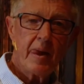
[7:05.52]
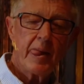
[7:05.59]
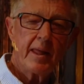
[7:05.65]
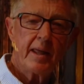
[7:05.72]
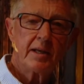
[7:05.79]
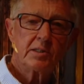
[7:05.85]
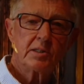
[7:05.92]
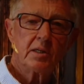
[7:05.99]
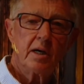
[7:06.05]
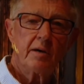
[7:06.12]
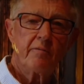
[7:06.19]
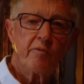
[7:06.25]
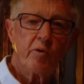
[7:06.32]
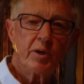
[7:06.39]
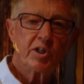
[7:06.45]
is
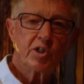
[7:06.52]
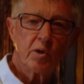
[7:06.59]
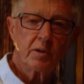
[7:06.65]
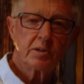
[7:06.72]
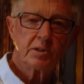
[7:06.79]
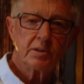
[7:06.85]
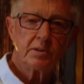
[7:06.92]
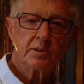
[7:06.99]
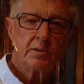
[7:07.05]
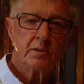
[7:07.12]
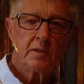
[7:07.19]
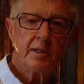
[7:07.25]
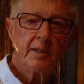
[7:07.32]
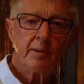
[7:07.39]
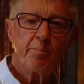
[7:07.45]
avoid toxins.
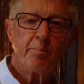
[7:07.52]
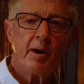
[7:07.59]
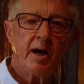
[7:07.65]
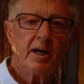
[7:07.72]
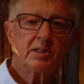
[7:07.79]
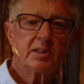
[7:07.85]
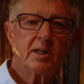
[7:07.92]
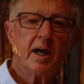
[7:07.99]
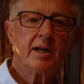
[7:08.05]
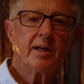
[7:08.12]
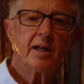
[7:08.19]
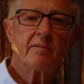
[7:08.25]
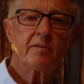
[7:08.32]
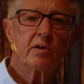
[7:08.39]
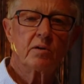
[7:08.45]
In the past, I
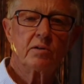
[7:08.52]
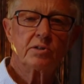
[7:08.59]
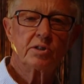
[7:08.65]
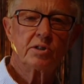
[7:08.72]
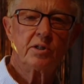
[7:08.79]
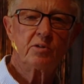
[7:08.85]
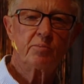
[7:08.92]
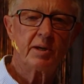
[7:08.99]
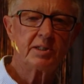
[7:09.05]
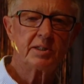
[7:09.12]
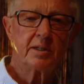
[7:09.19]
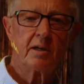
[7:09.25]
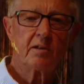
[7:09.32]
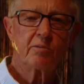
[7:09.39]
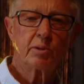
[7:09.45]
never concerned
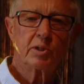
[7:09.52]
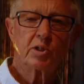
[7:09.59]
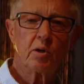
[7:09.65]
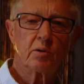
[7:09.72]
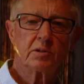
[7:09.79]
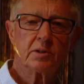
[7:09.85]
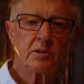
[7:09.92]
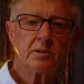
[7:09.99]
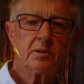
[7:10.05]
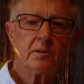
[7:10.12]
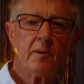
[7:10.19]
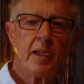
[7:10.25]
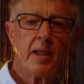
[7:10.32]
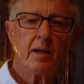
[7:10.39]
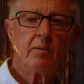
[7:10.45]
myself with toxins,
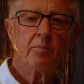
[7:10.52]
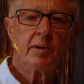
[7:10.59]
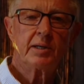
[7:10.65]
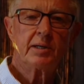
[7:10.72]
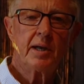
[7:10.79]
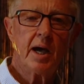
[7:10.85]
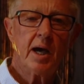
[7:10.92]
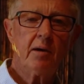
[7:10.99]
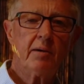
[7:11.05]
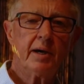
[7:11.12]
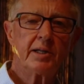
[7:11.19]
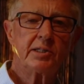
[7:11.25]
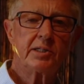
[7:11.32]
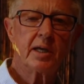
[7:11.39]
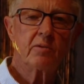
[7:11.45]
but now I
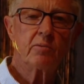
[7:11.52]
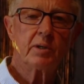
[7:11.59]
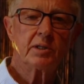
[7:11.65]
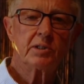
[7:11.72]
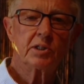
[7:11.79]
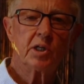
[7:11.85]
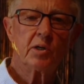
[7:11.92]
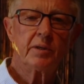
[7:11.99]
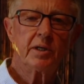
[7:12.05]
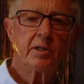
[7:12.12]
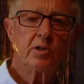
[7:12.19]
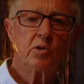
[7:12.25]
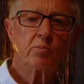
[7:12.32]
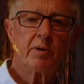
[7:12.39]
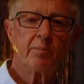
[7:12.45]
check what is going
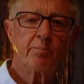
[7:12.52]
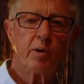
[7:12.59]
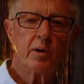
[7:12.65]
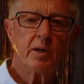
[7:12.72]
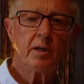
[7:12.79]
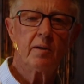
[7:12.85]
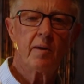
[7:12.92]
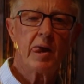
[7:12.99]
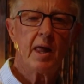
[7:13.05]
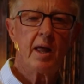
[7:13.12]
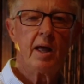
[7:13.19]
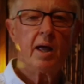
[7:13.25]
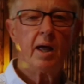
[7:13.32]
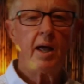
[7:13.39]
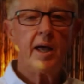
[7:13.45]
into my body,
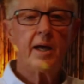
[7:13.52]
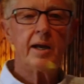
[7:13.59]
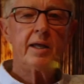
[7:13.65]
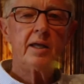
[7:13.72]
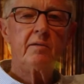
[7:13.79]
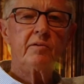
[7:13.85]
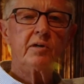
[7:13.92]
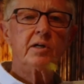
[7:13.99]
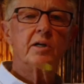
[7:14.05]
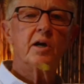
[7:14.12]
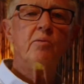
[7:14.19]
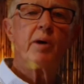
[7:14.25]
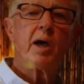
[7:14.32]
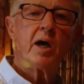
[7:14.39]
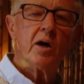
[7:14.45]
and I even grow
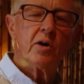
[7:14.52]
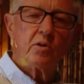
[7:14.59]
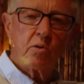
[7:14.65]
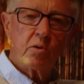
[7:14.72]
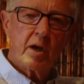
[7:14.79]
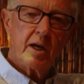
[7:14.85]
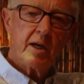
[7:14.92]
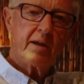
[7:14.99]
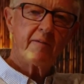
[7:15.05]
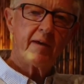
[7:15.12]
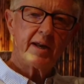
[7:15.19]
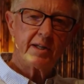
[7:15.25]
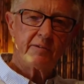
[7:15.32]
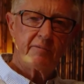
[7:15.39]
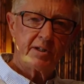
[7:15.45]
my own organic
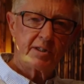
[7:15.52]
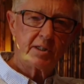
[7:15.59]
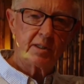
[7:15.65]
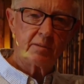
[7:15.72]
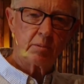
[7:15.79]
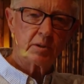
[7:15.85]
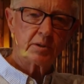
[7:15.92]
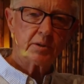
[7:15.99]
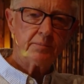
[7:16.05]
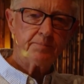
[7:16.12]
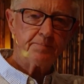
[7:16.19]
vegetables.